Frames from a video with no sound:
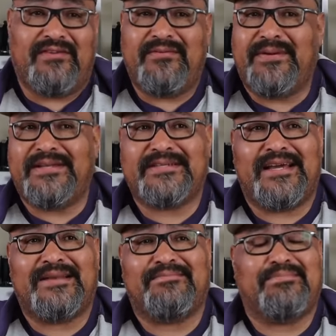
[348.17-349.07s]
Everybody's
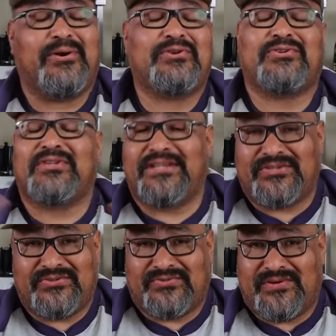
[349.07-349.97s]
got personal
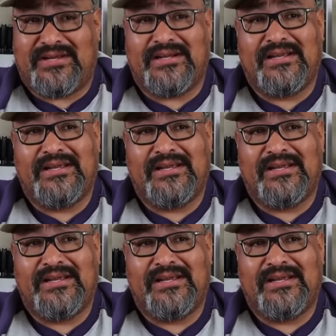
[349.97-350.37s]
issues, right?